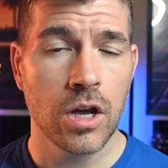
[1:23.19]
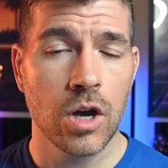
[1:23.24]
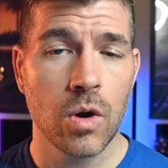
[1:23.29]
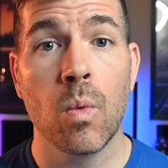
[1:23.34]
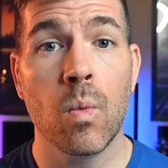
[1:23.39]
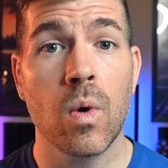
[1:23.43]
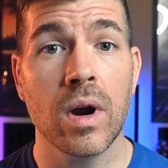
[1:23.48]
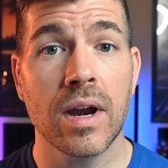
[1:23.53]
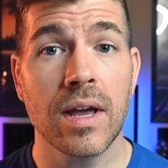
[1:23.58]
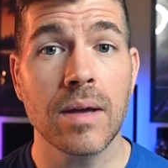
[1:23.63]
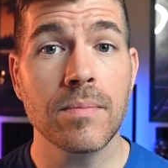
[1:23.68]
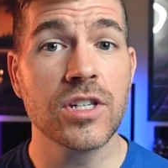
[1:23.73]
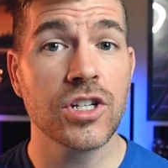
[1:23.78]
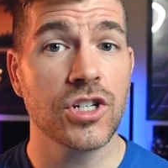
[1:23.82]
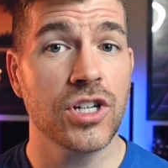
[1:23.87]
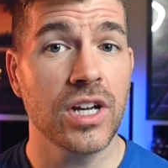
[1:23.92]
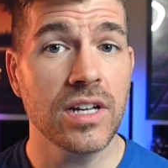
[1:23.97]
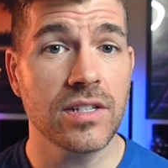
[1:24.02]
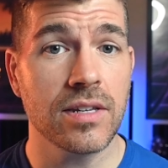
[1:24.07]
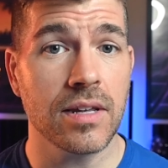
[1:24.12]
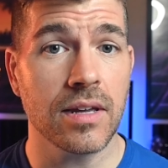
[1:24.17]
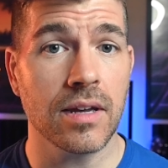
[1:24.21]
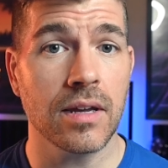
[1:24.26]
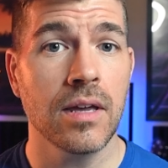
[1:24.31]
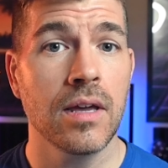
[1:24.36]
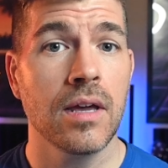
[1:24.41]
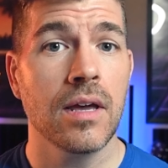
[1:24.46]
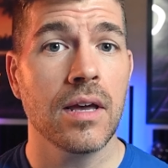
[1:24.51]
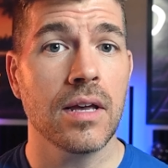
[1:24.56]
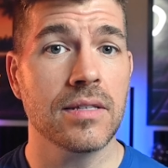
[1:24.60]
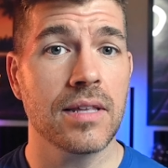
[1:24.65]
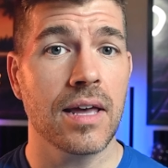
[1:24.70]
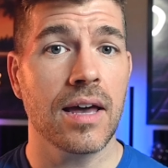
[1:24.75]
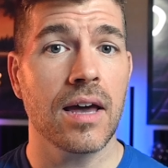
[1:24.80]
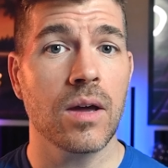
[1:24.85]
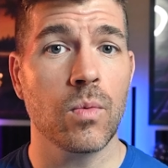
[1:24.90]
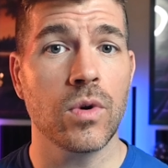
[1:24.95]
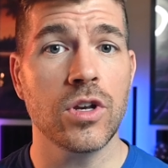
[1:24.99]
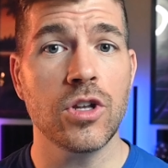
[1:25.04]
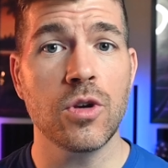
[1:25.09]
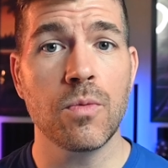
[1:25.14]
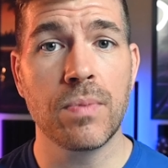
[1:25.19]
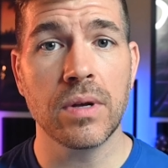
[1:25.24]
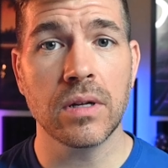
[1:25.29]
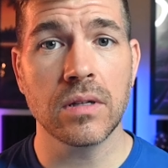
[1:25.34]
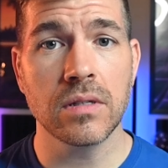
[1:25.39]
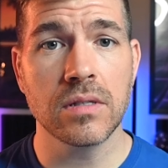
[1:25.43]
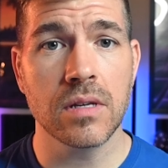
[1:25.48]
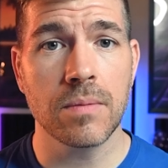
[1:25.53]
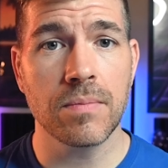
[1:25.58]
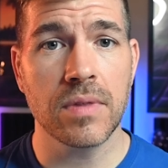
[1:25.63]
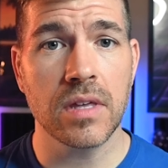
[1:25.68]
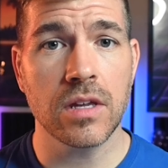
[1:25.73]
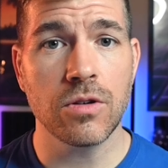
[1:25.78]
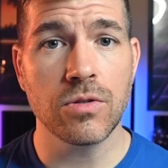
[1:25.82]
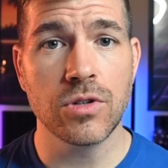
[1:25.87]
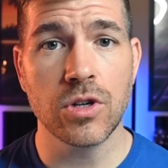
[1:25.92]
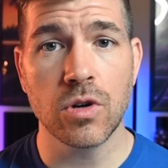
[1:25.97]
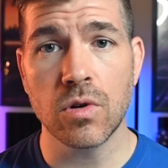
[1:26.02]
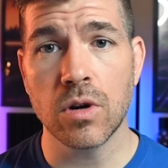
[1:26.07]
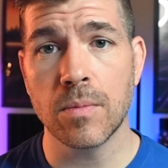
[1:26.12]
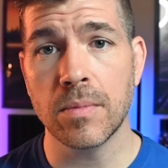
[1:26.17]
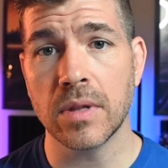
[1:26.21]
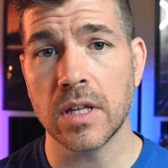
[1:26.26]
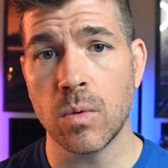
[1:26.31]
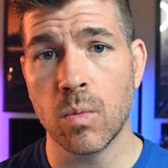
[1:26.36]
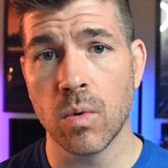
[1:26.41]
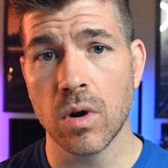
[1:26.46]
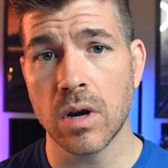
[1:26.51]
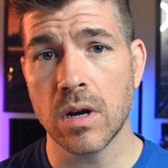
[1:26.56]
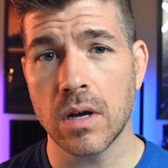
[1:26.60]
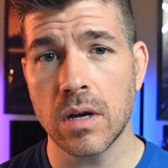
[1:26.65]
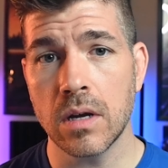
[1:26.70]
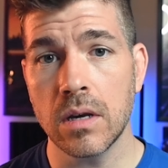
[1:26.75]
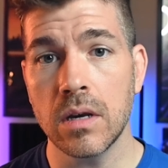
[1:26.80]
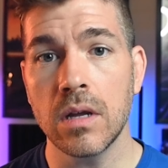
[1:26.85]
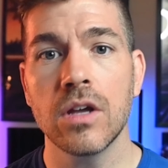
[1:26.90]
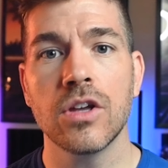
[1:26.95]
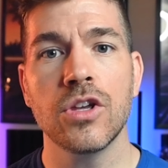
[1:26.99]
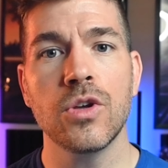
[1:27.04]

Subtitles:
What I'm suggesting is that when you build something you don't normally work on,